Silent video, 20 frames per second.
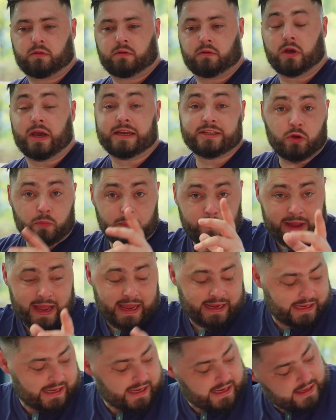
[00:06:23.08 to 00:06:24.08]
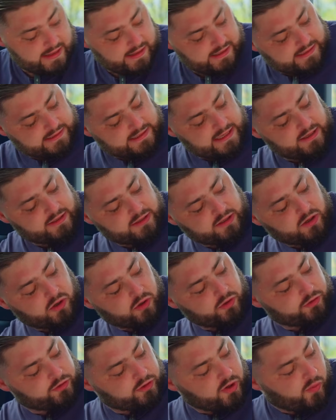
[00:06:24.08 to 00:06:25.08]
Okay, so back here, the center
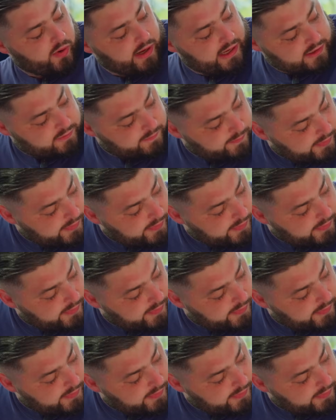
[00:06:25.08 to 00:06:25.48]
console is part of